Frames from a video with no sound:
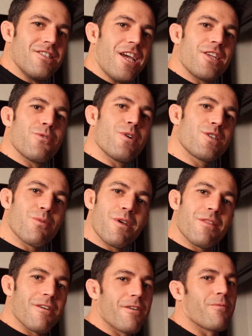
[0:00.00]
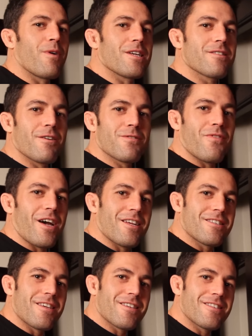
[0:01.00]
January twenty-third, West Coast
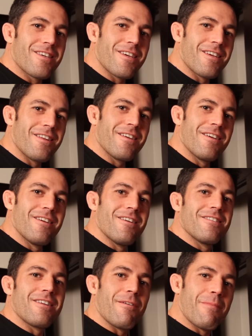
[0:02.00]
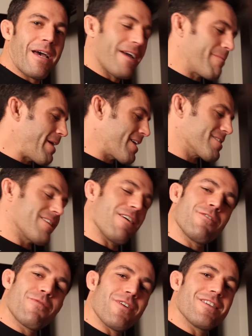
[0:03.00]
Fighting sixteen. Tell Ma Max,
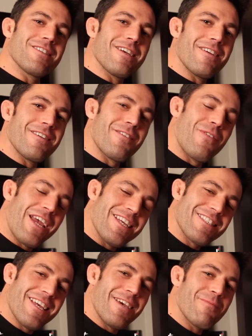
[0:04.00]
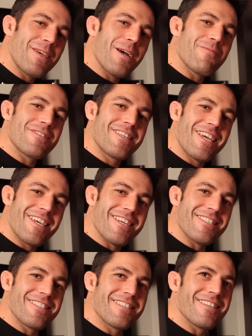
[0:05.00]
tell your friends that your fans to hit me up for
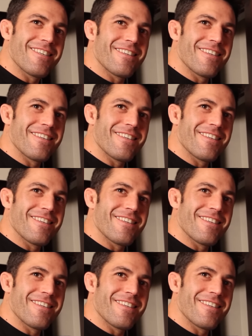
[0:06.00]
tickets.